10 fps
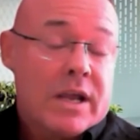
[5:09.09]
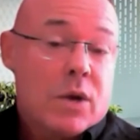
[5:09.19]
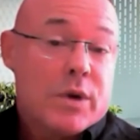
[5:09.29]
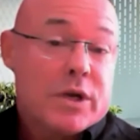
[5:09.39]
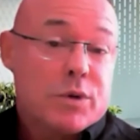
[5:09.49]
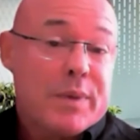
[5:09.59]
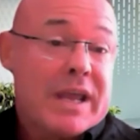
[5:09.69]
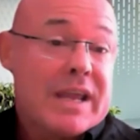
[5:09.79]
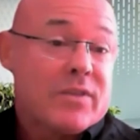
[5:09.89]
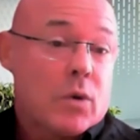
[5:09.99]
which would
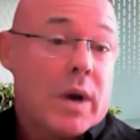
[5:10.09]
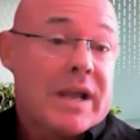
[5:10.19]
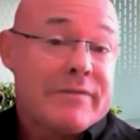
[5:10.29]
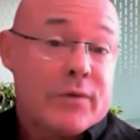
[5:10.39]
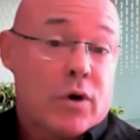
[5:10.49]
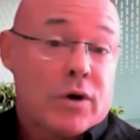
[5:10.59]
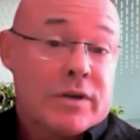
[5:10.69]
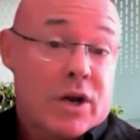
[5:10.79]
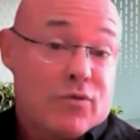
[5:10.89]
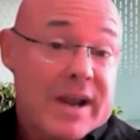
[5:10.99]
pave the way for
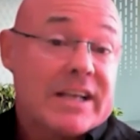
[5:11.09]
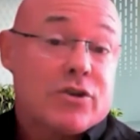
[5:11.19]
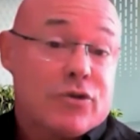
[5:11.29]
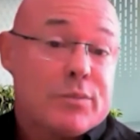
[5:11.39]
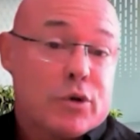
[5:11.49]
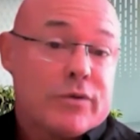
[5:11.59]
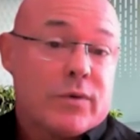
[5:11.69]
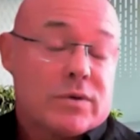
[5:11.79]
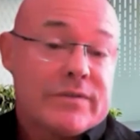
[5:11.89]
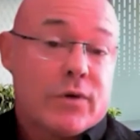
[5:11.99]
regulatory
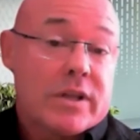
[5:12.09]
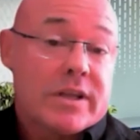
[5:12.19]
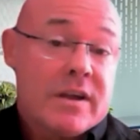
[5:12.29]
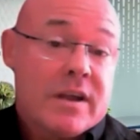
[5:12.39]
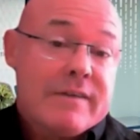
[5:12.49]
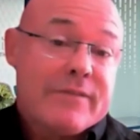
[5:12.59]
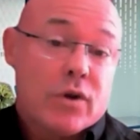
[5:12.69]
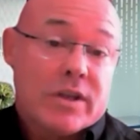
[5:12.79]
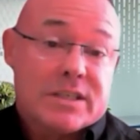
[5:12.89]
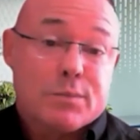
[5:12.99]
approvals for
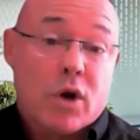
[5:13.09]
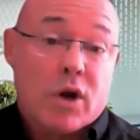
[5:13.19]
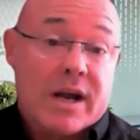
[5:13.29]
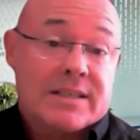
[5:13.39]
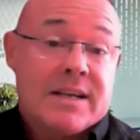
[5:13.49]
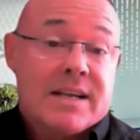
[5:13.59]
this product.